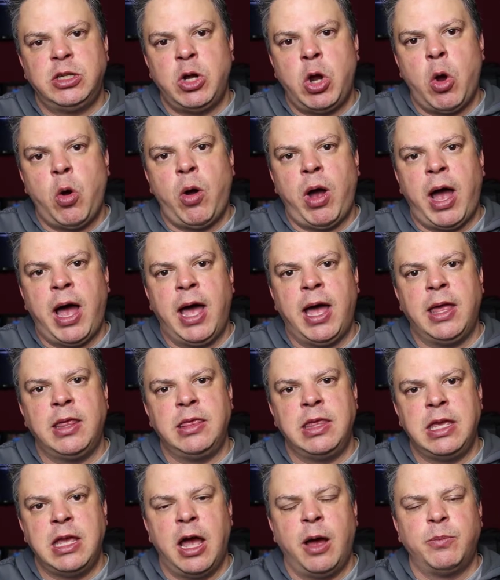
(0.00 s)
to go on
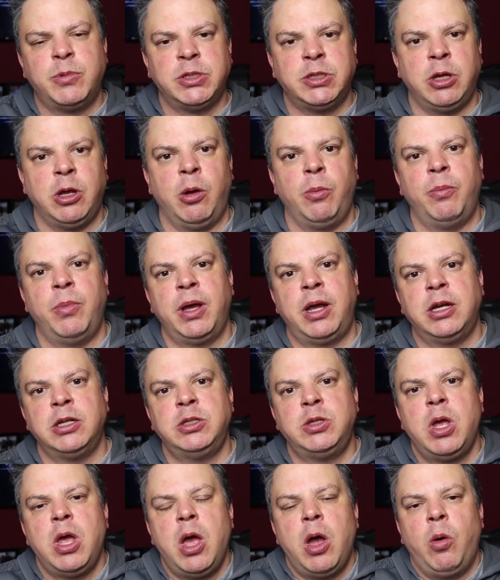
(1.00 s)
the upslope,
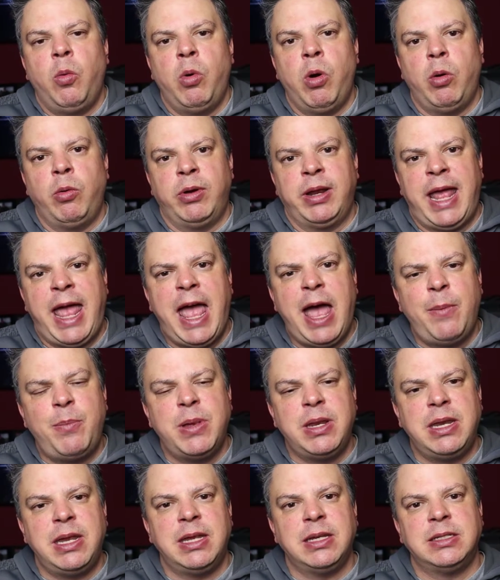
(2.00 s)
because what would
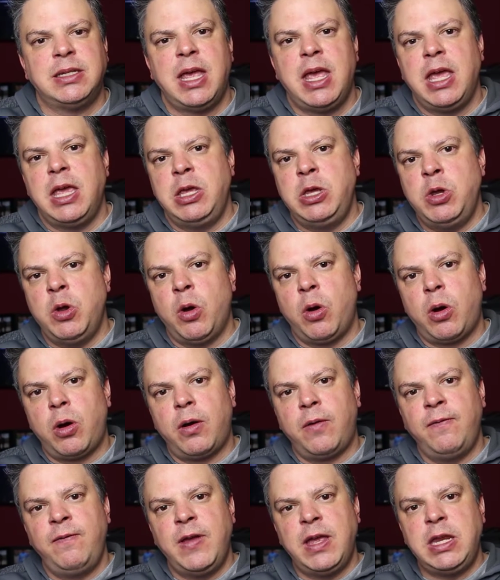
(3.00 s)
happen is
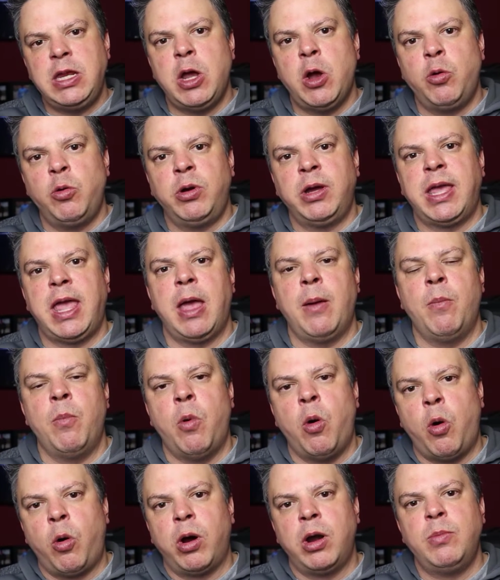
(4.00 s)
your video will get
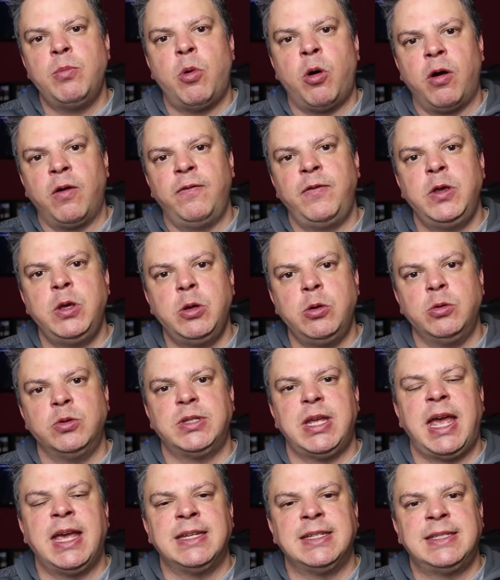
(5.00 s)
more and more views
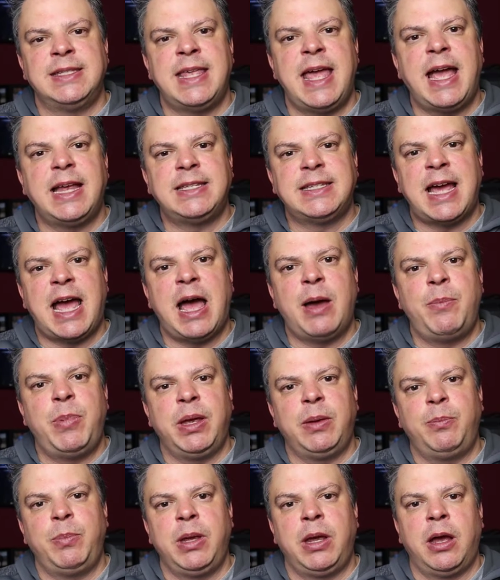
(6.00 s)
as that
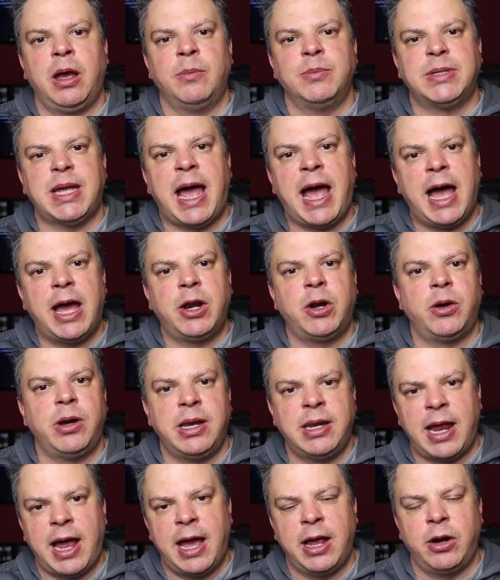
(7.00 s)
topic becomes hotter
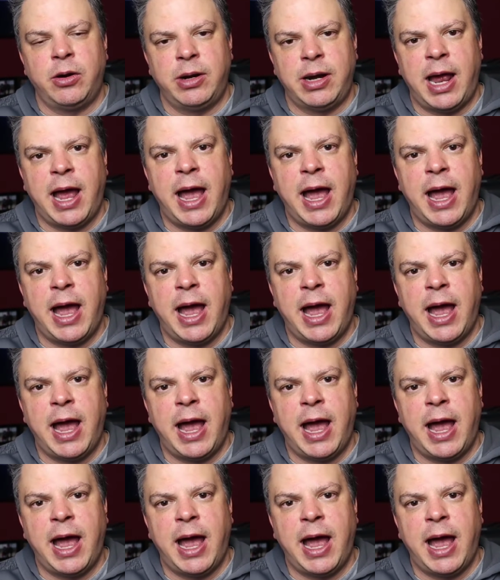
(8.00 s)
and hotter and